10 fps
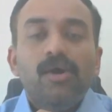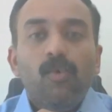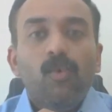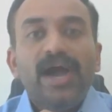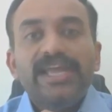
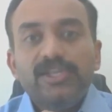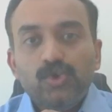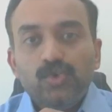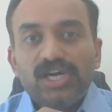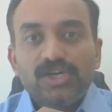while
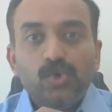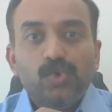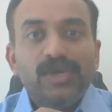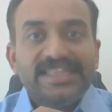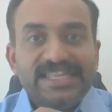you are
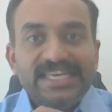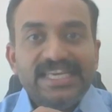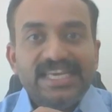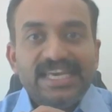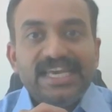doing
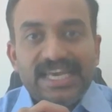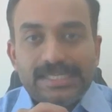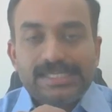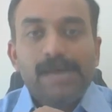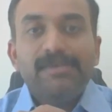the
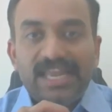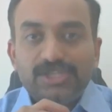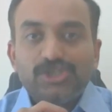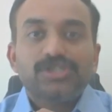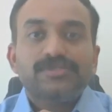
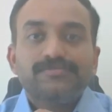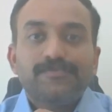examination.